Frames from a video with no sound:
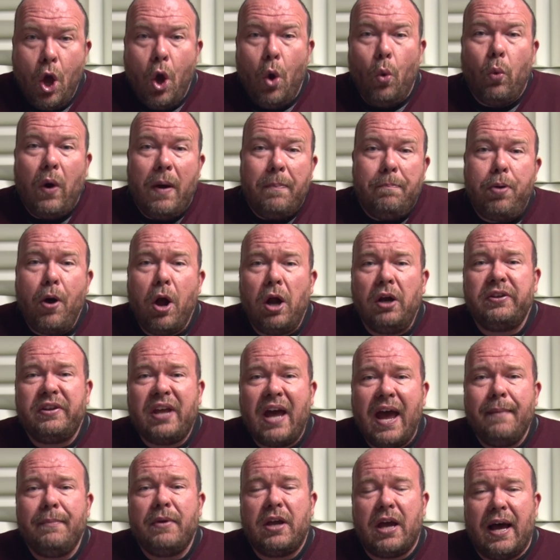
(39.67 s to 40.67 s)
What
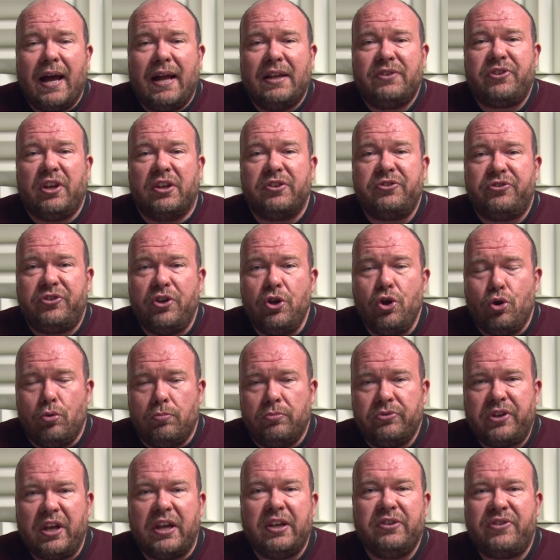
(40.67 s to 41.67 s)
Part-Time Gods
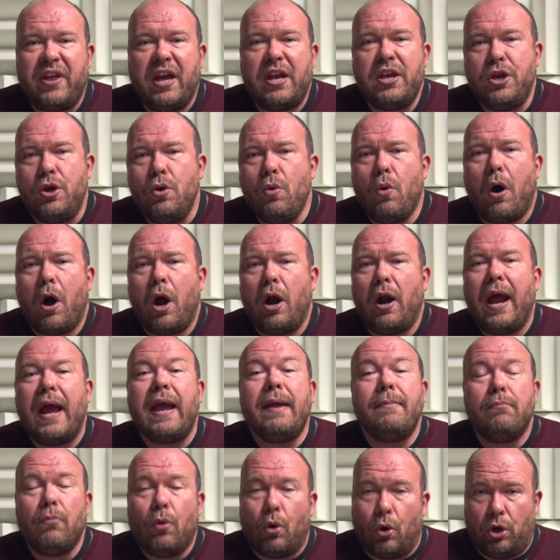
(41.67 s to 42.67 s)
assumes is that you are a
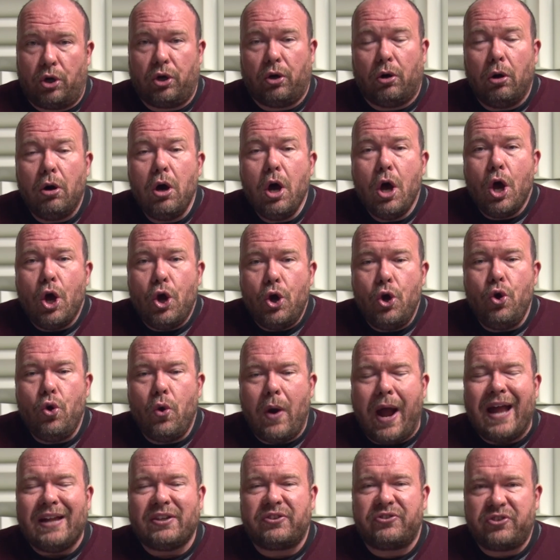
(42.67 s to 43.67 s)
mortal who,
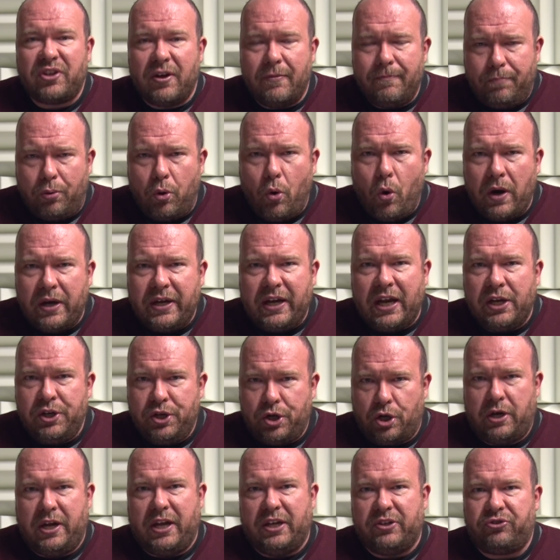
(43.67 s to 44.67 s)
at some point in
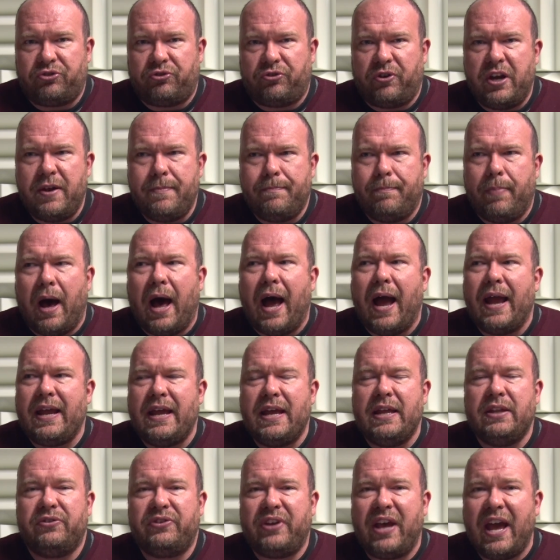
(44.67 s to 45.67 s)
your history, by
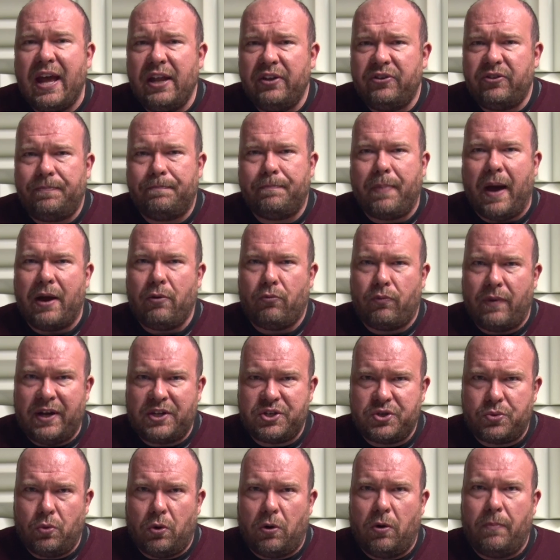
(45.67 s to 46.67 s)
intent, by
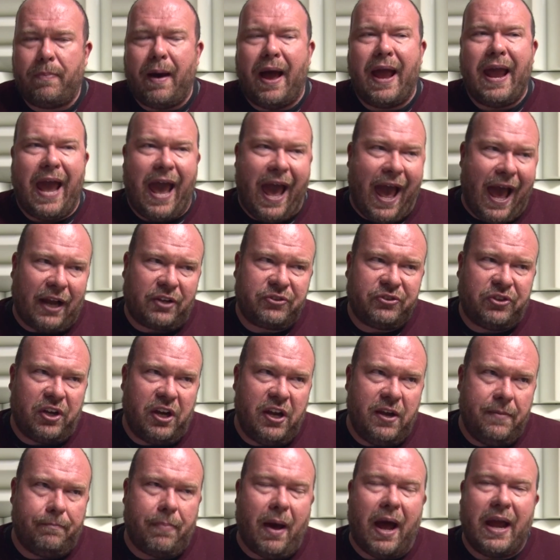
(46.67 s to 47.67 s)
ritual, by
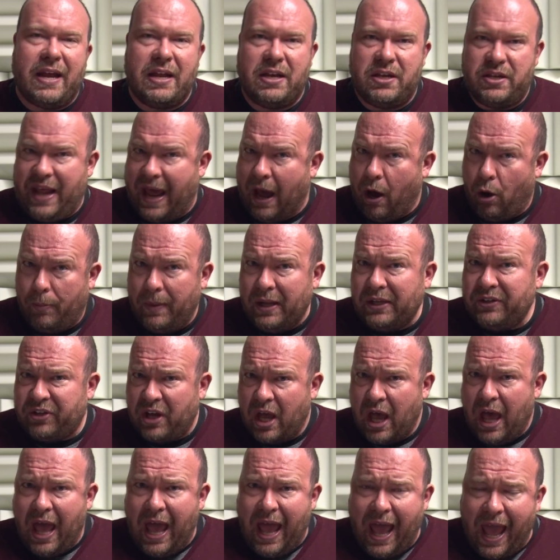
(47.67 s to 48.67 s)
accident, by endowment,
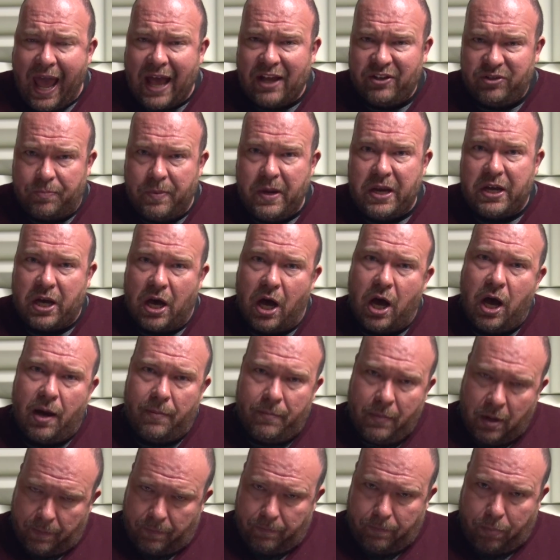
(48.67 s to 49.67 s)
has
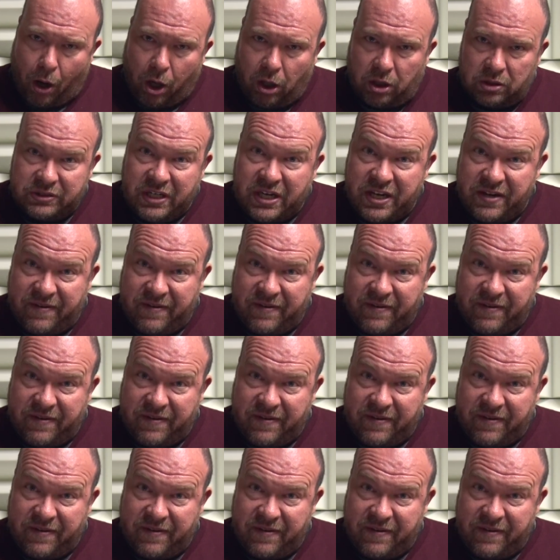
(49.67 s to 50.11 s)
become partly